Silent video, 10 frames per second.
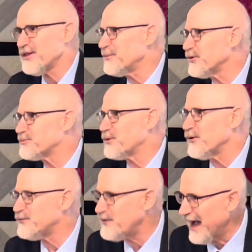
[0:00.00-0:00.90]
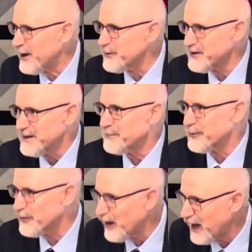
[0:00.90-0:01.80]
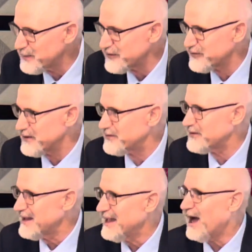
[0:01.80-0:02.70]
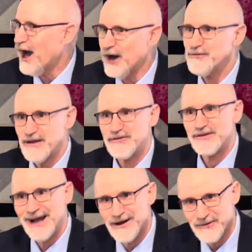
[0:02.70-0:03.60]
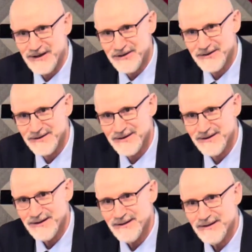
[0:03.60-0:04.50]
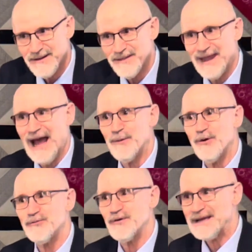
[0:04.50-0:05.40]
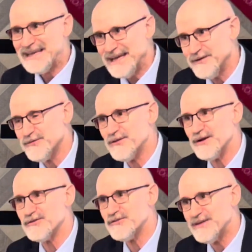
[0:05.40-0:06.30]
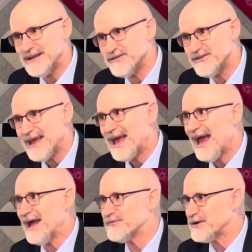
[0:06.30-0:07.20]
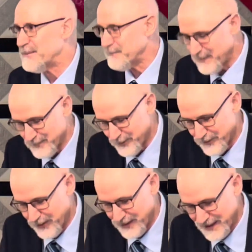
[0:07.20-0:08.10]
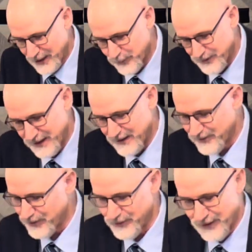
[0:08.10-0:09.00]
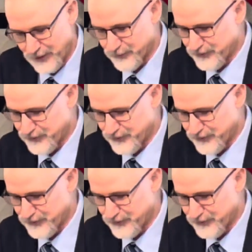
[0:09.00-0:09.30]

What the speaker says: one of the most profound promises of this covenant, that I will forgive their sins and remember their iniquity, their